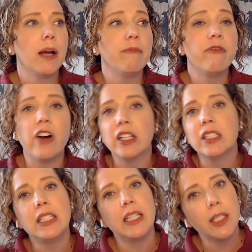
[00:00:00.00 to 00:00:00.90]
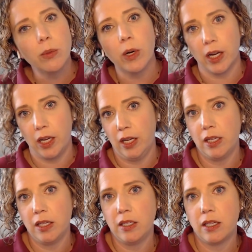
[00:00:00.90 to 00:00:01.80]
Volunteer work
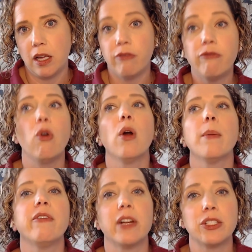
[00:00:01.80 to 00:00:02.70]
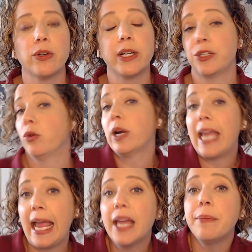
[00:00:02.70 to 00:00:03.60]
is a form of restoration, or
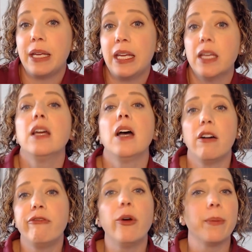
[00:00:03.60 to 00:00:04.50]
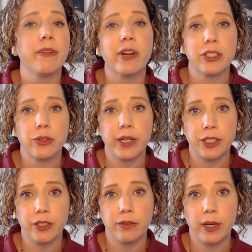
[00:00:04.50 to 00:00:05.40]
can be a form of
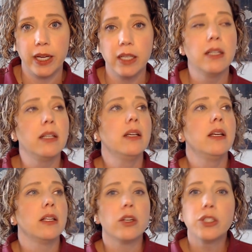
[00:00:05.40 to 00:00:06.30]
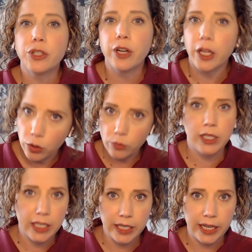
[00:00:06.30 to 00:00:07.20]
restoration, right? As long as you're not
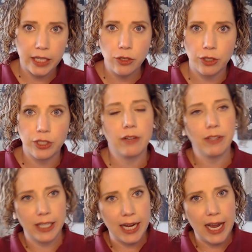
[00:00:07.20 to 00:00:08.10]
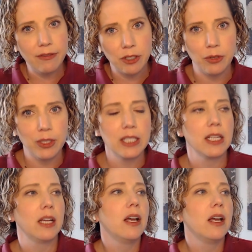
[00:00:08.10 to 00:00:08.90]
using it against yourself, like I have to do this.